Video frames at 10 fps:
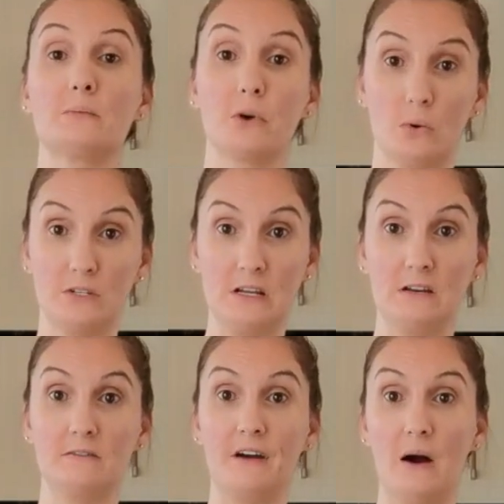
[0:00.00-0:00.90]

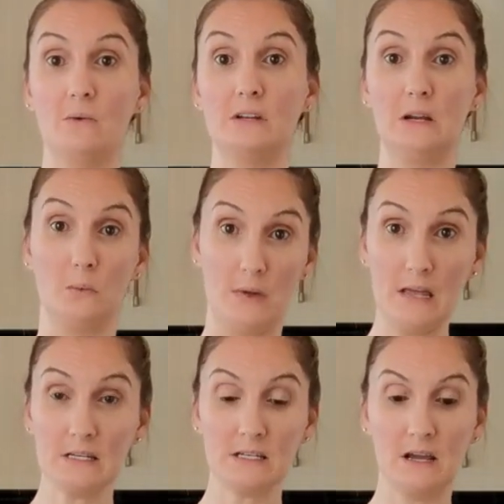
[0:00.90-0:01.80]
protein found in
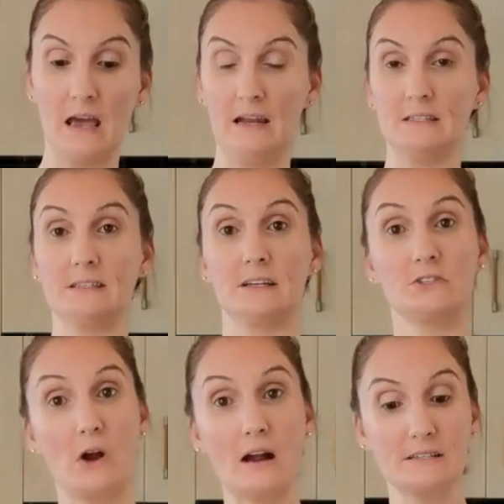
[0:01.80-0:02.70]
wheat, and it's
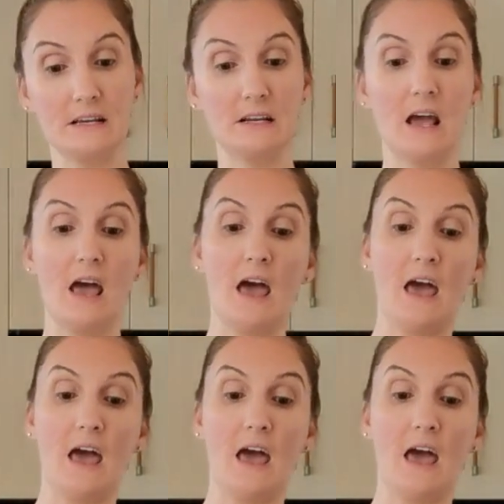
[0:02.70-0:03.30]
extracted